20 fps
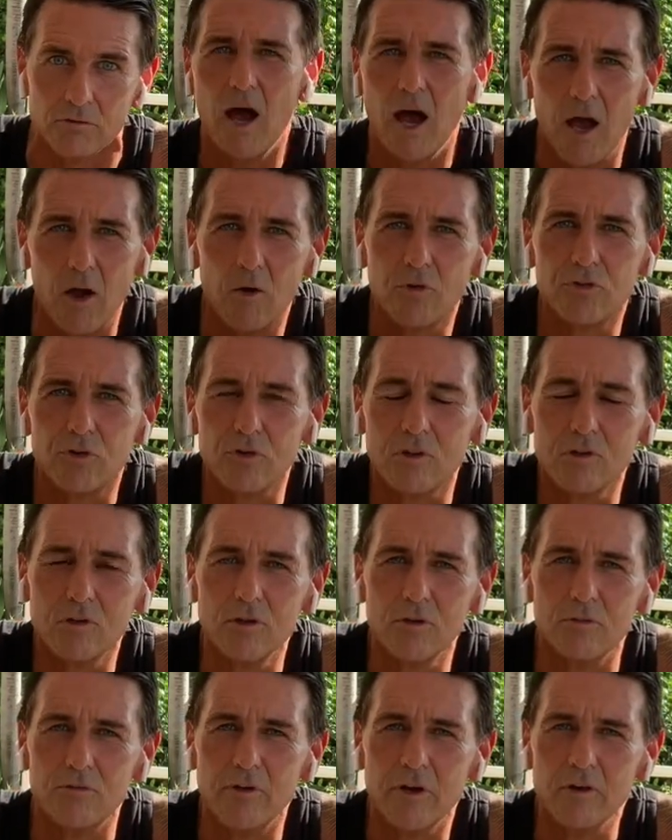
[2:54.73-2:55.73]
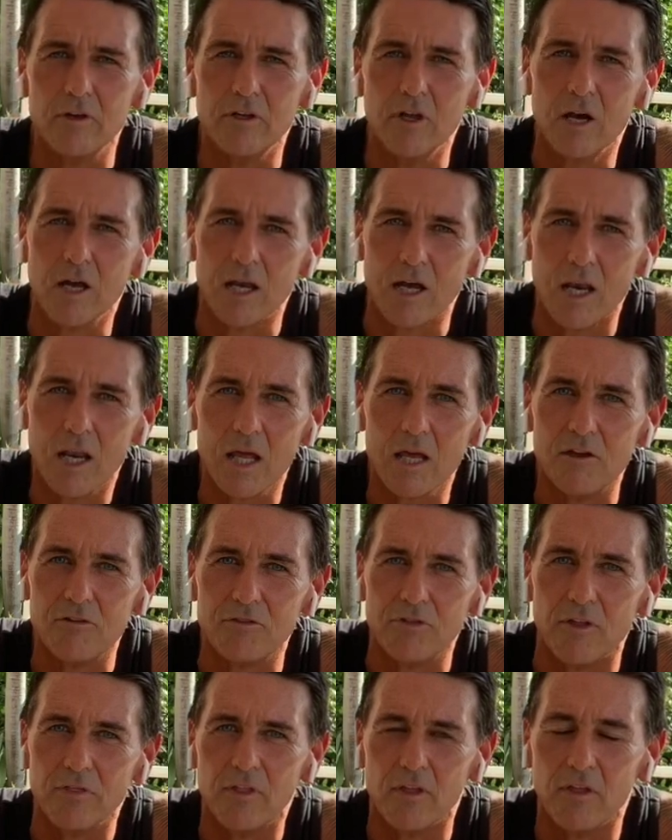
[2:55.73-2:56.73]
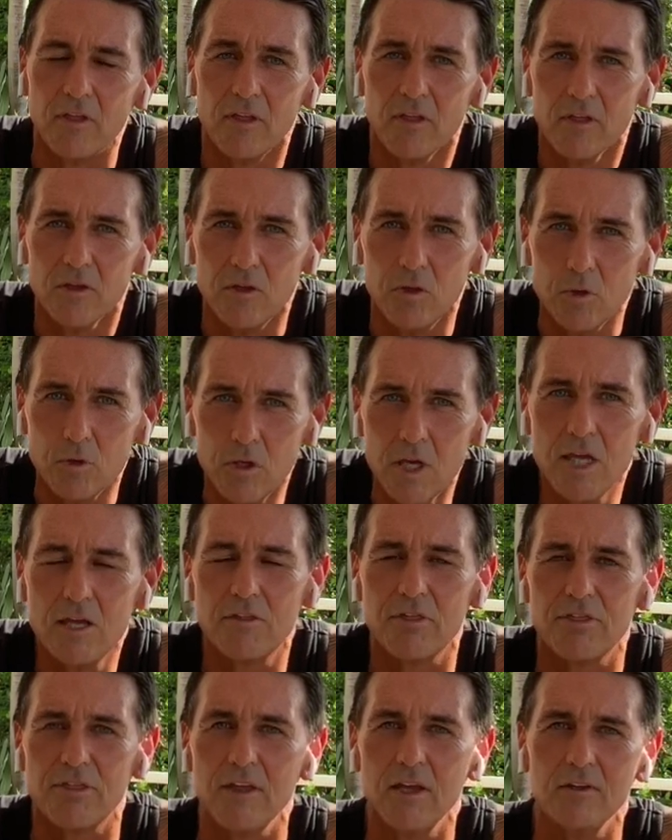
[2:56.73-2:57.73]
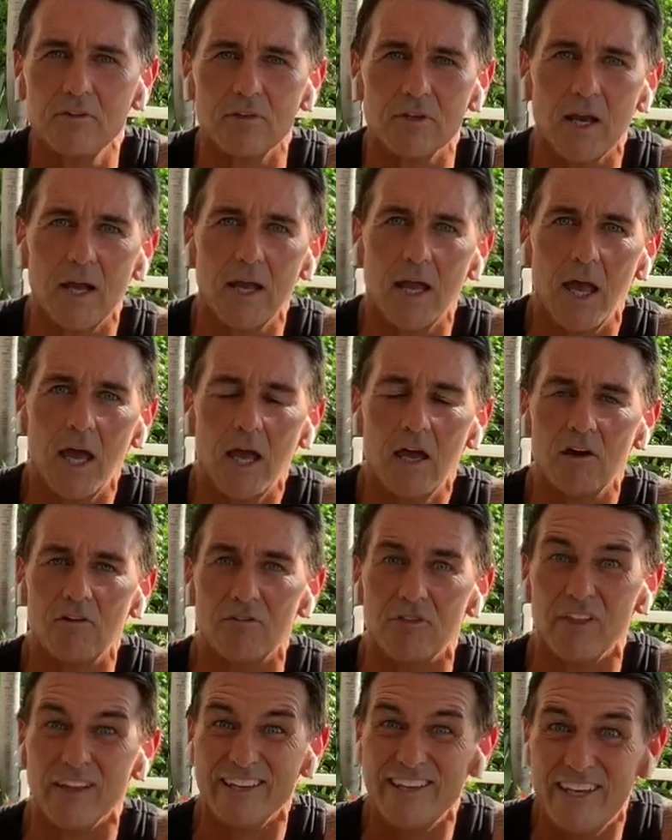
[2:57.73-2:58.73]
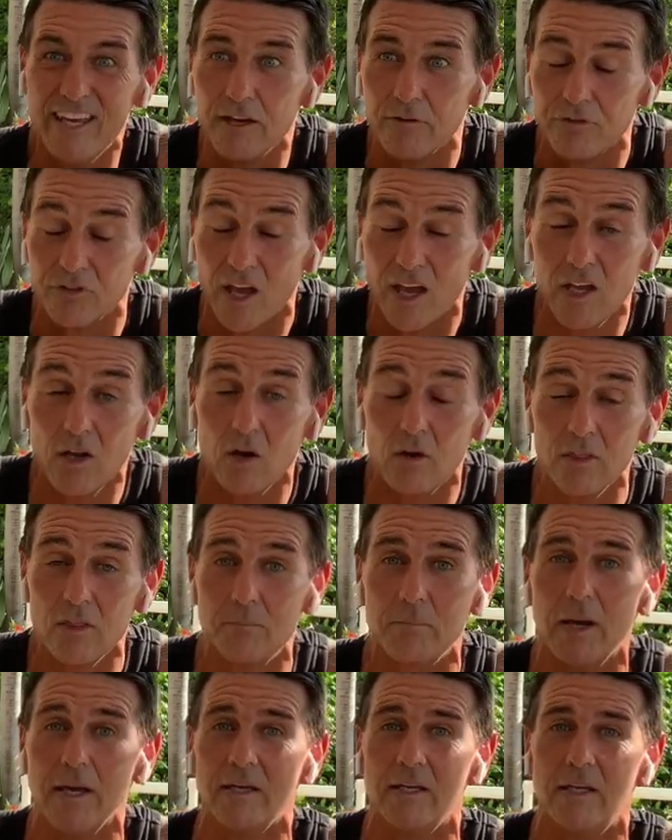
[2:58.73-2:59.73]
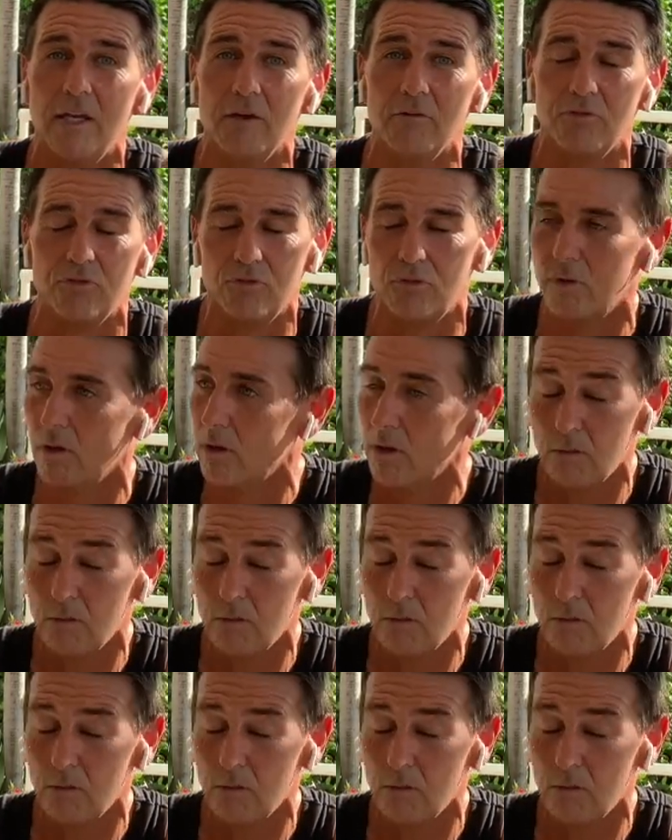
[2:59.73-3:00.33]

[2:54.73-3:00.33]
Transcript: I also learned very young at life that the unique things that I have, the gifts, I call them my gifts.